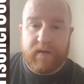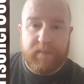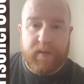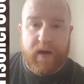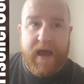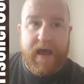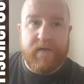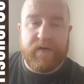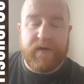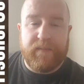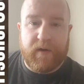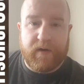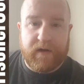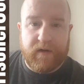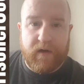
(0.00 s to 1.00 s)
But
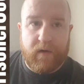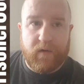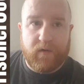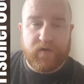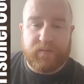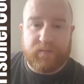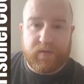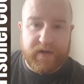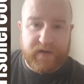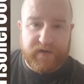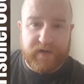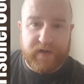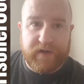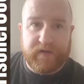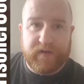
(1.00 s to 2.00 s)
everybody knows,
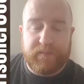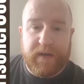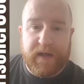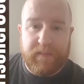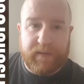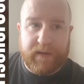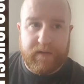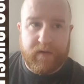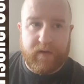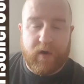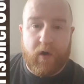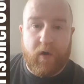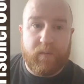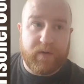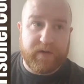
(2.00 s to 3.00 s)
prisoners, people in the know,